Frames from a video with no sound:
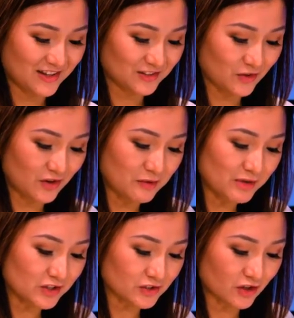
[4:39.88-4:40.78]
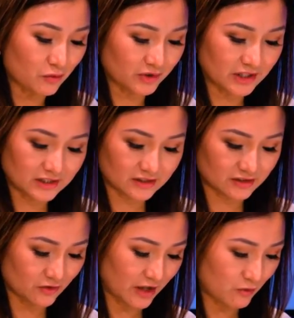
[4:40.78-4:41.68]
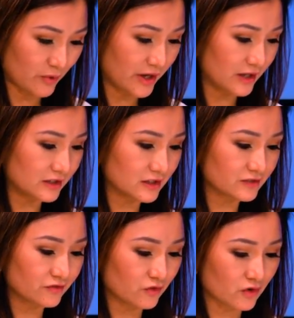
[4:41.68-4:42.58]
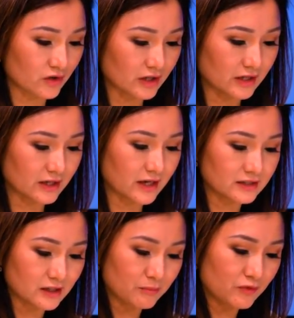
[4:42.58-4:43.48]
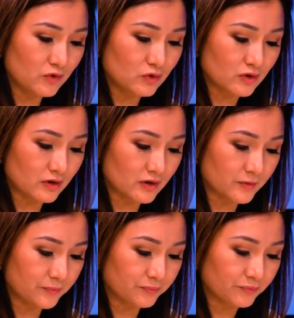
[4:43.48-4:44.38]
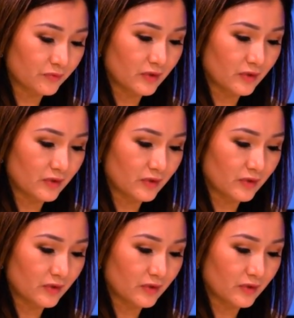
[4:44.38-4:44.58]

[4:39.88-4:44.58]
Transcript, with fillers: So let me just start with this, so that way, just for in case some of you um,